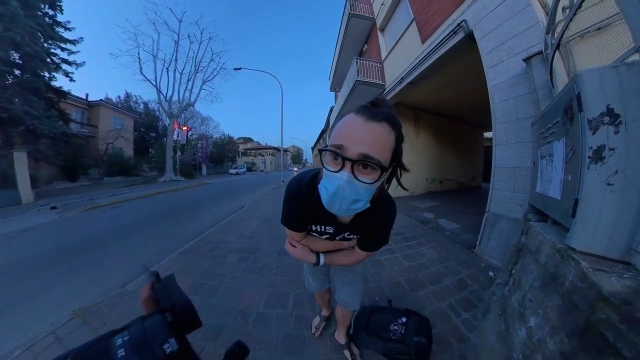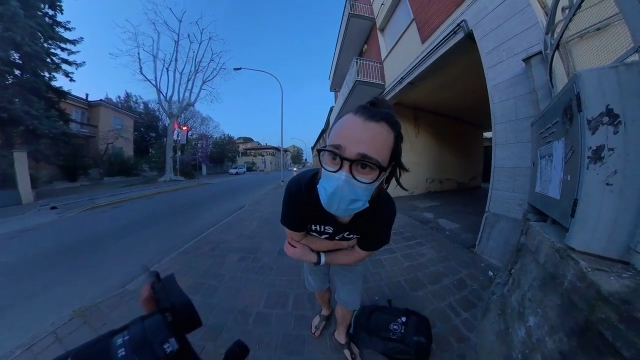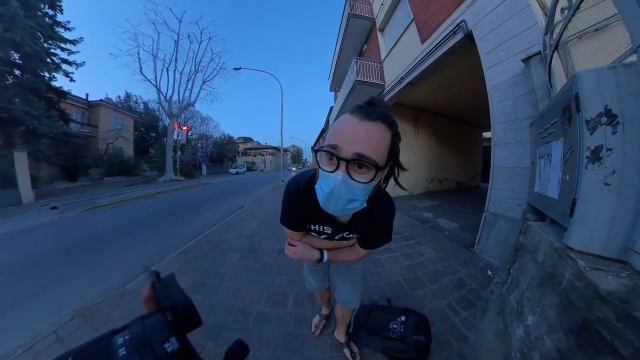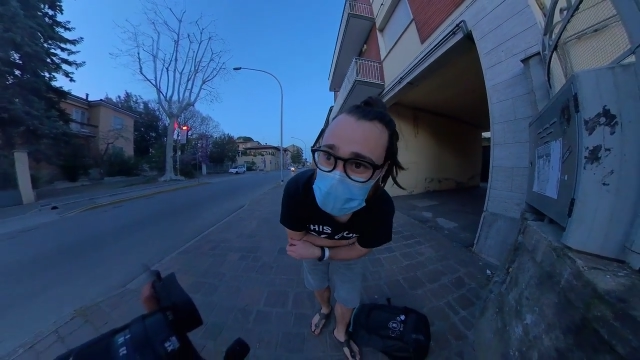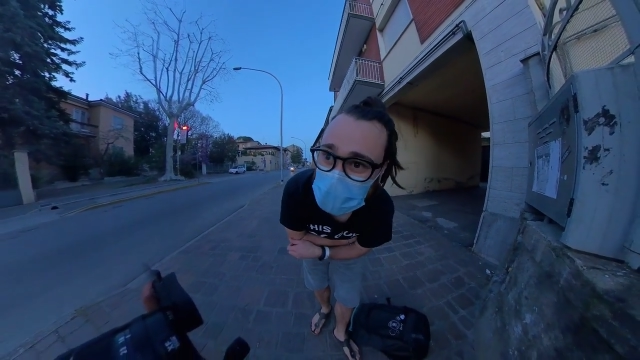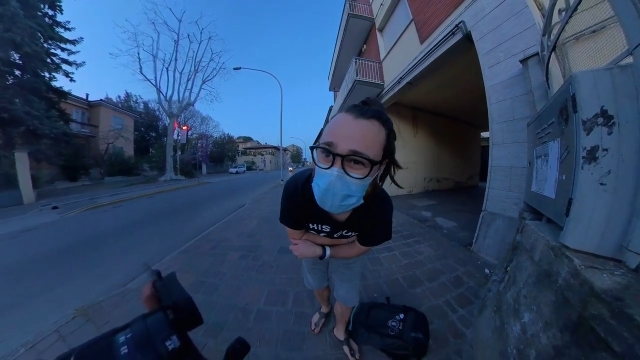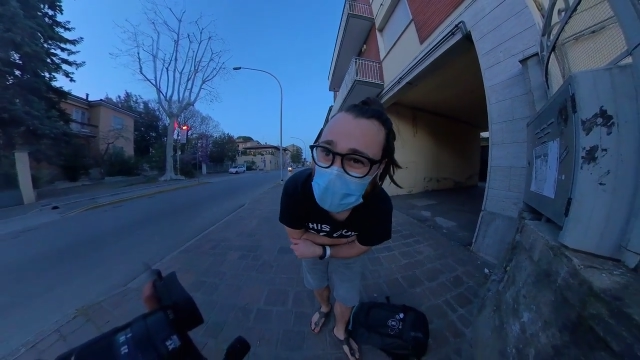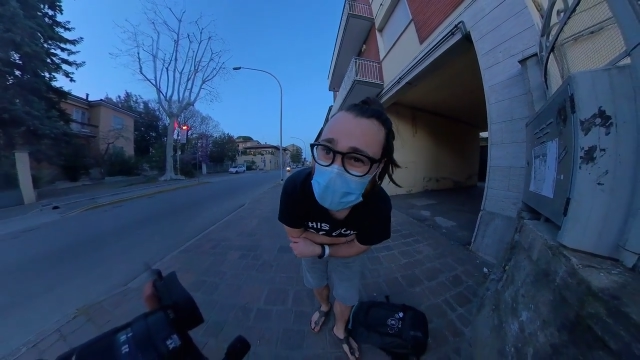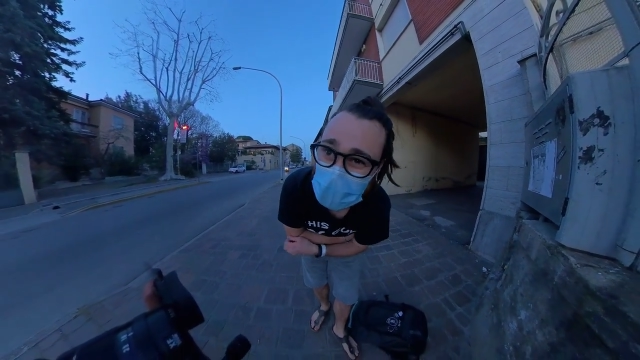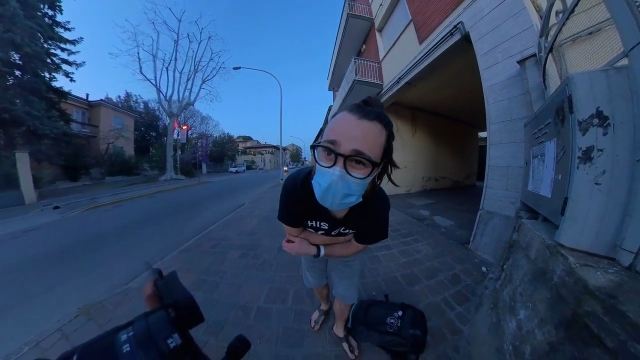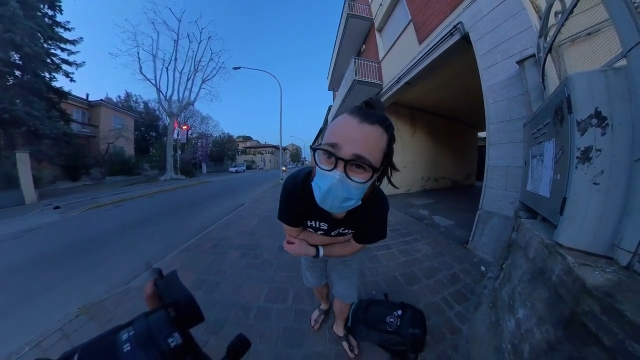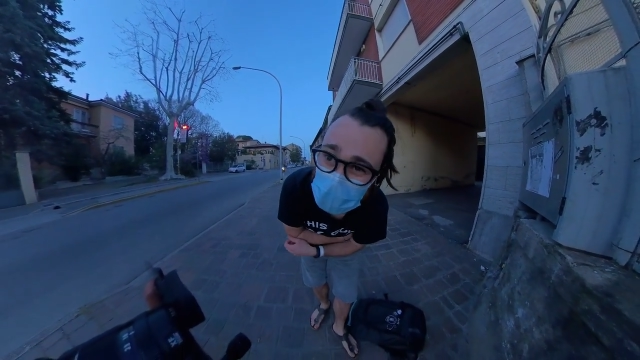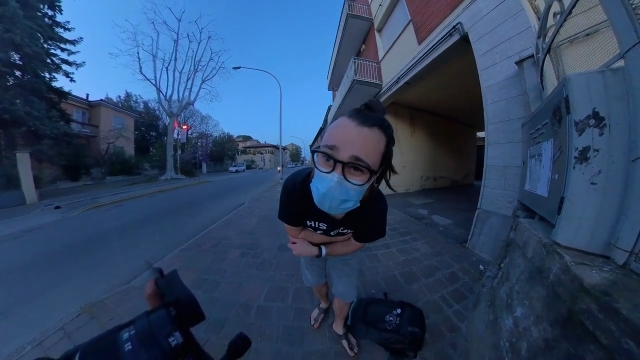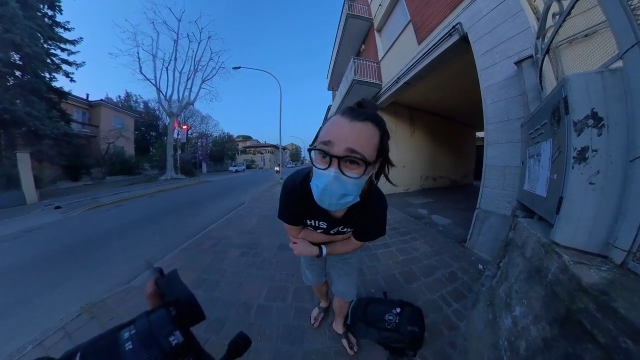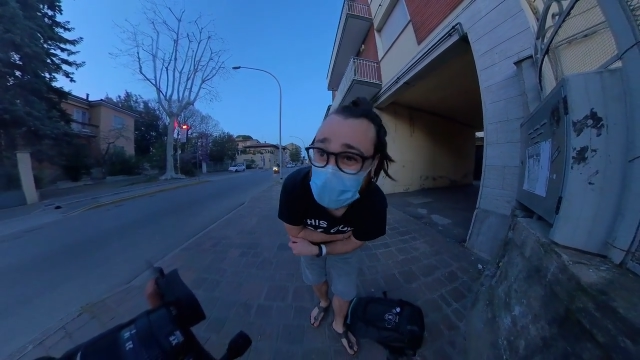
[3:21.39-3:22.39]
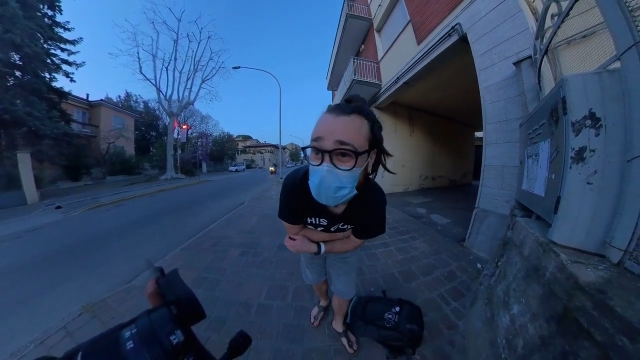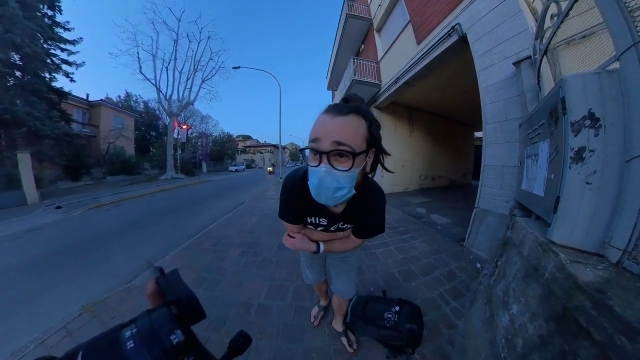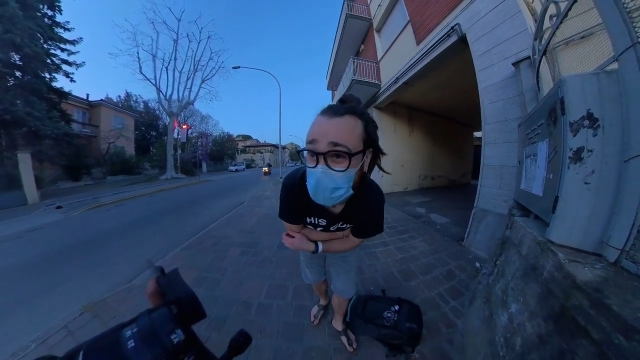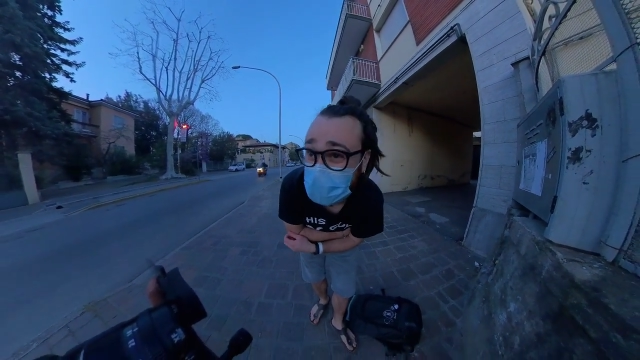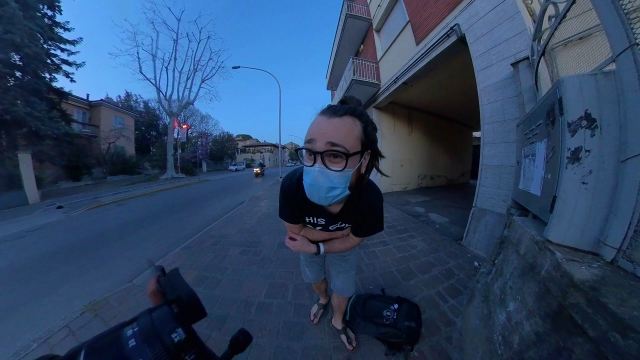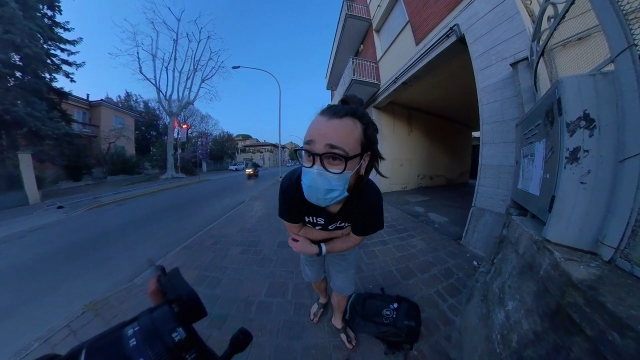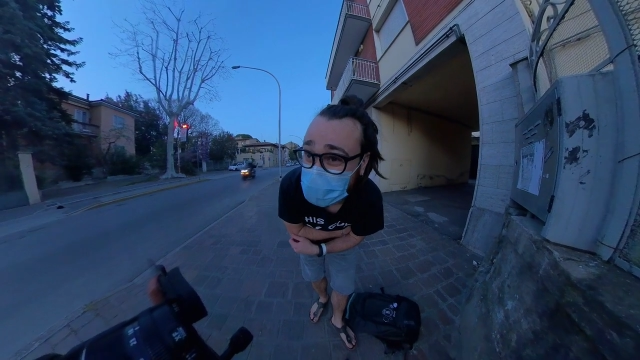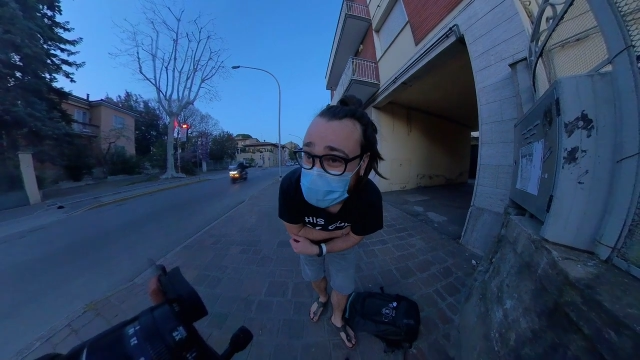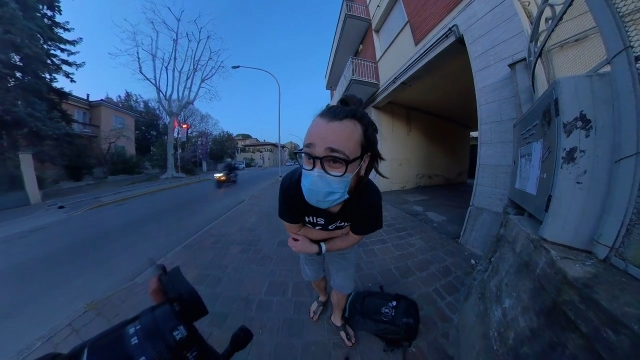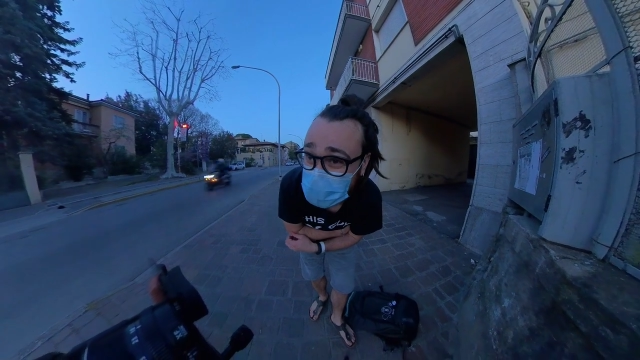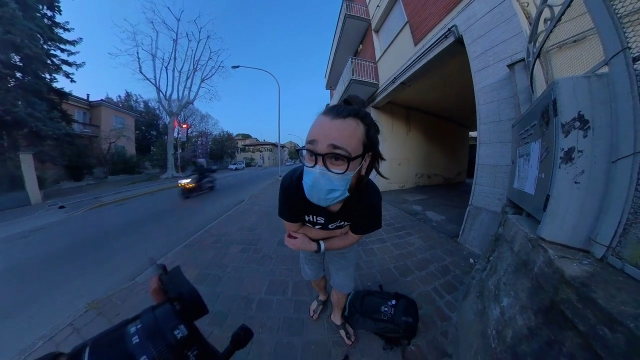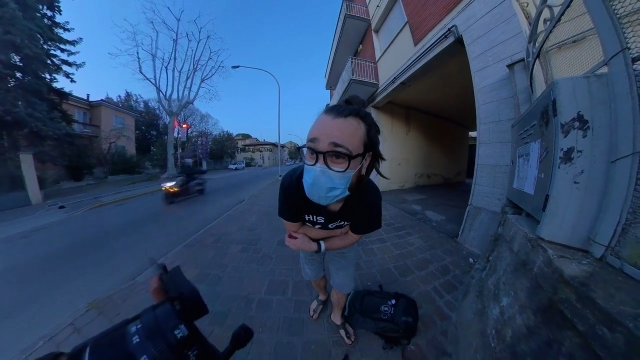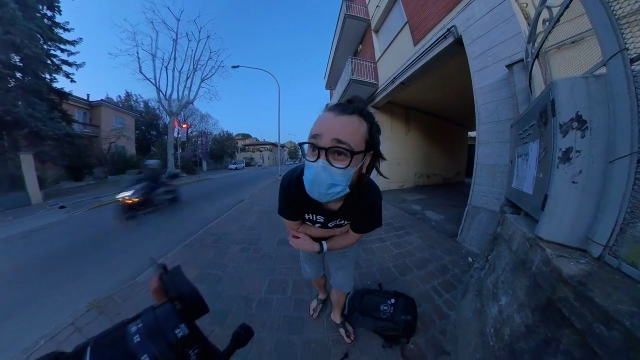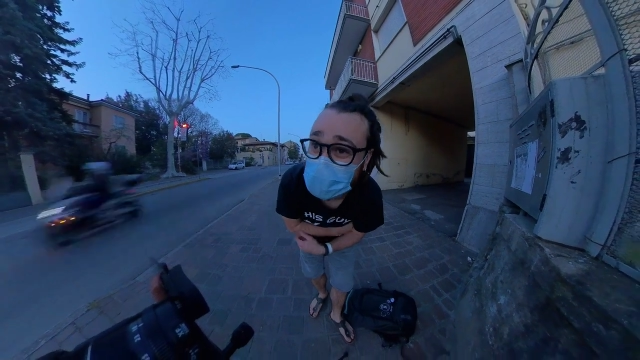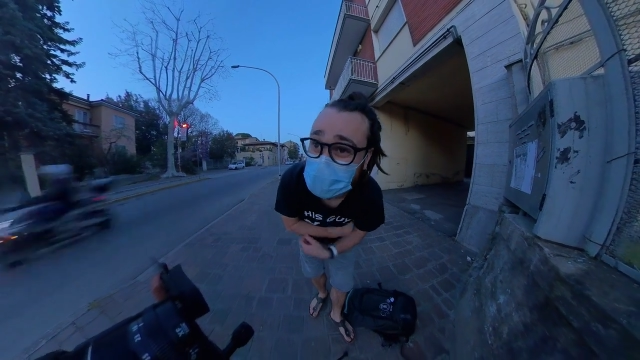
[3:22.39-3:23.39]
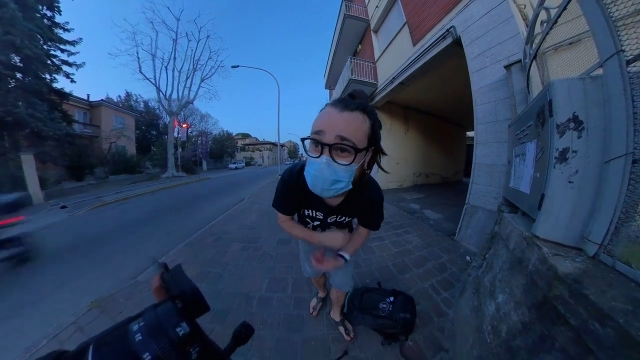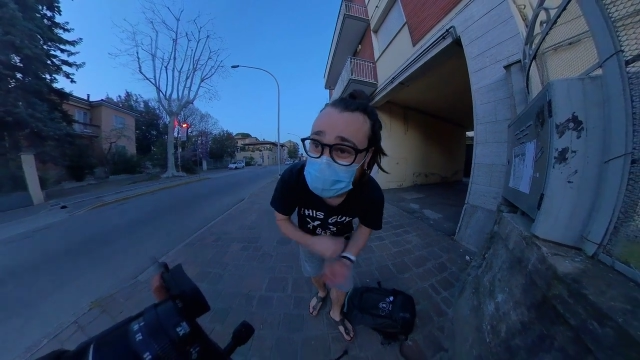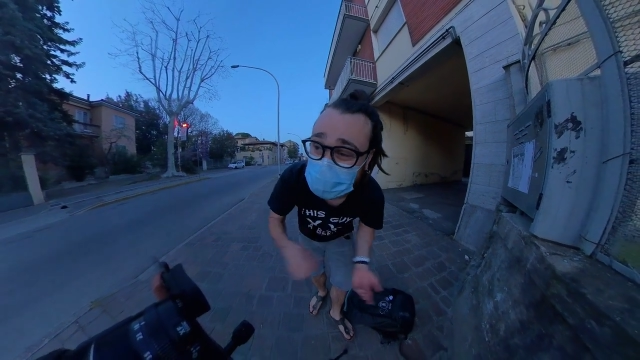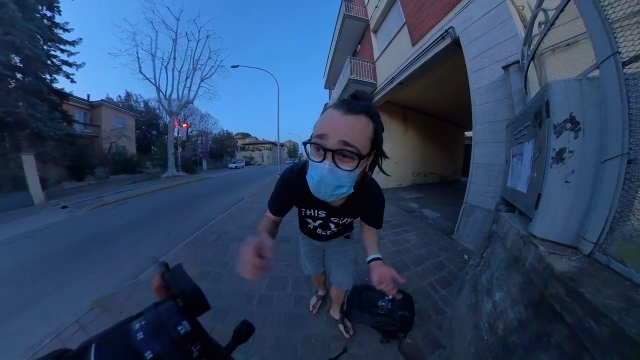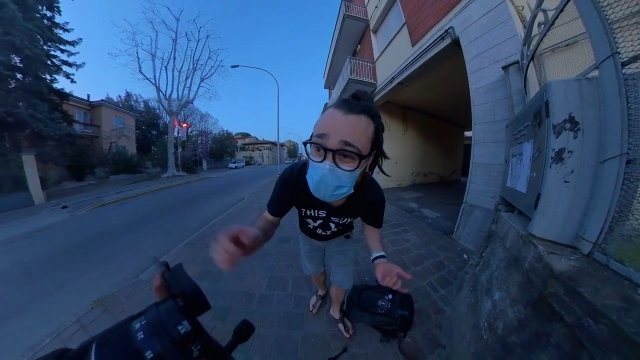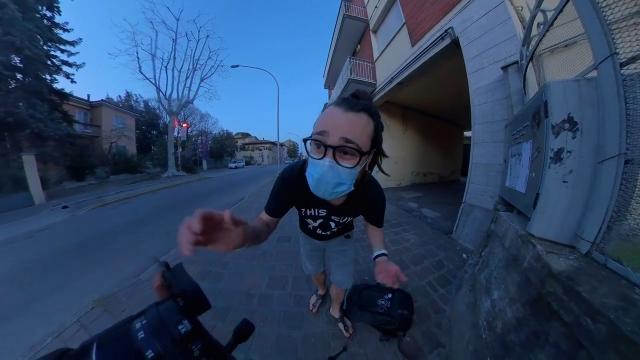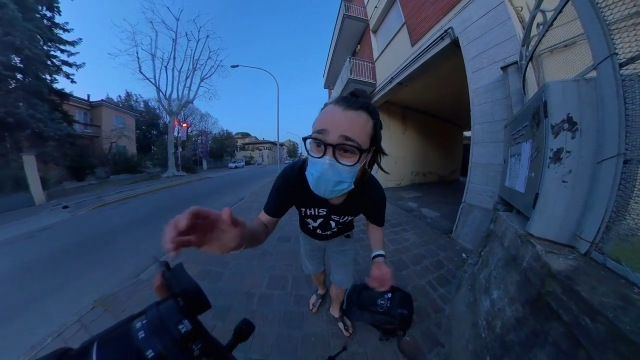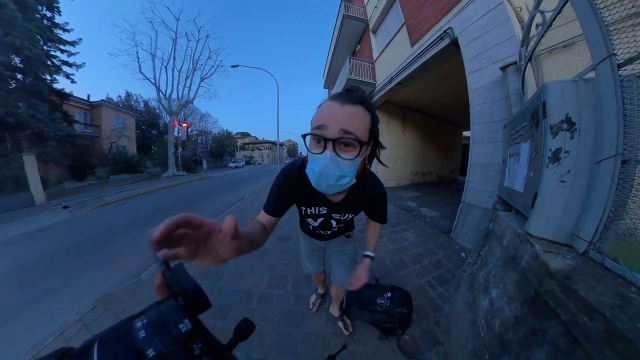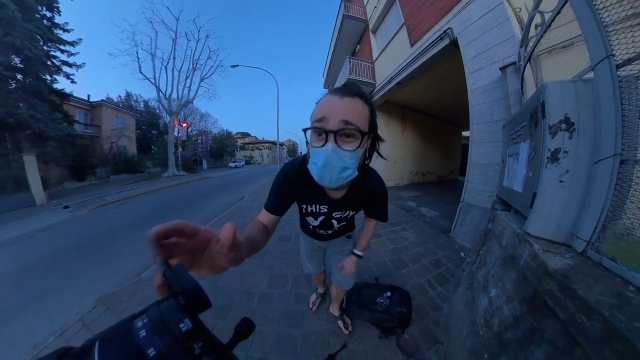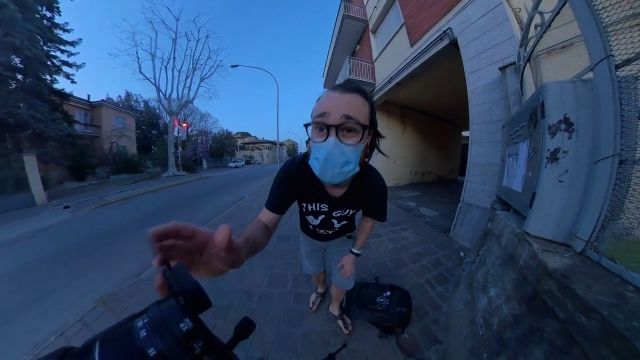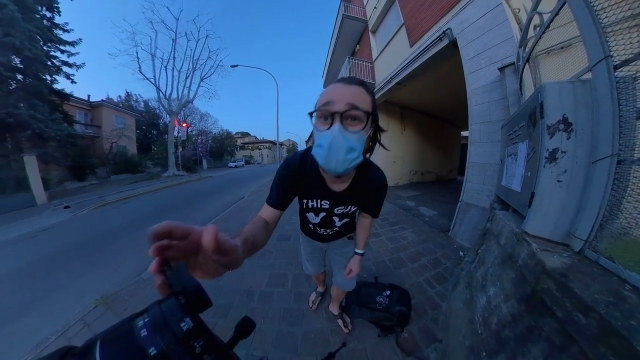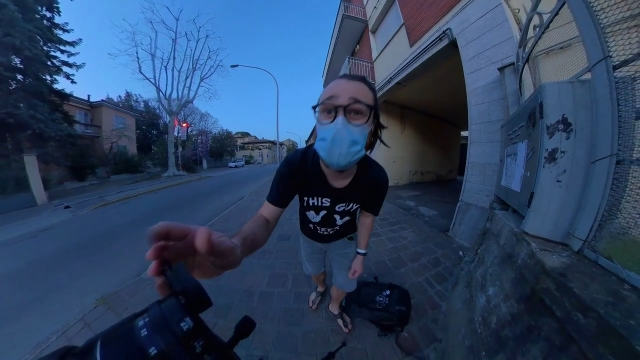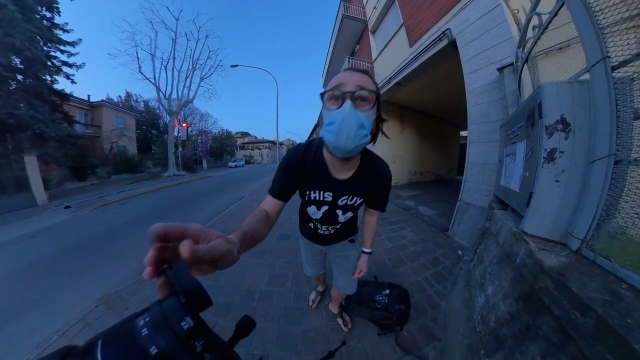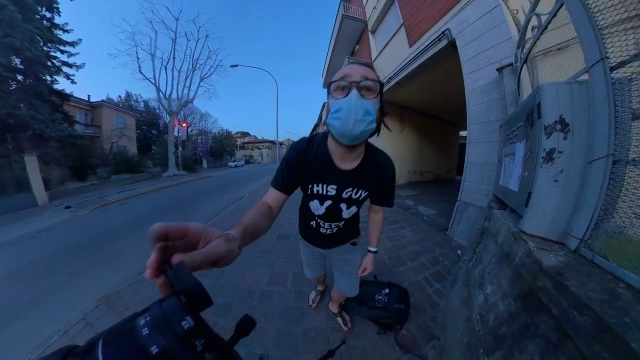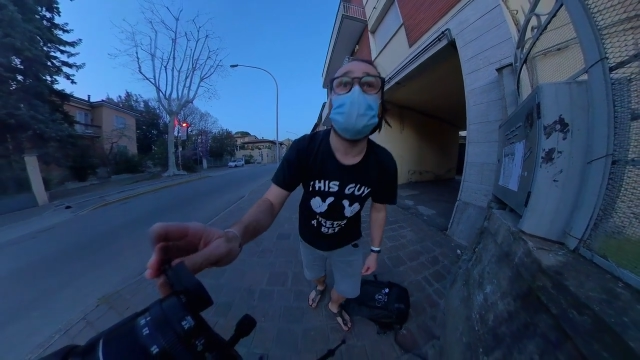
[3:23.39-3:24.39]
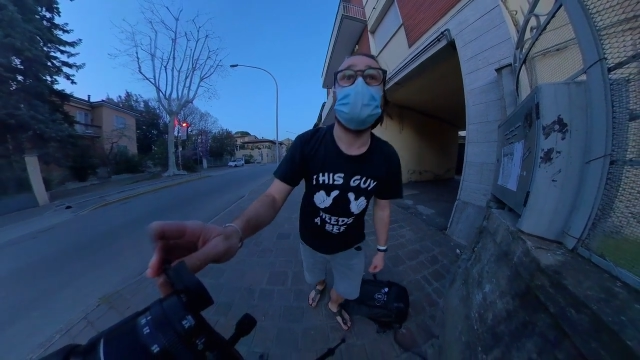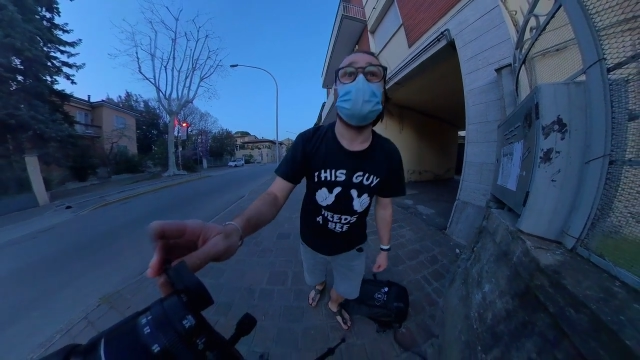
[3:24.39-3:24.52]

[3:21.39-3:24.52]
And if I can get a car also, it's even better.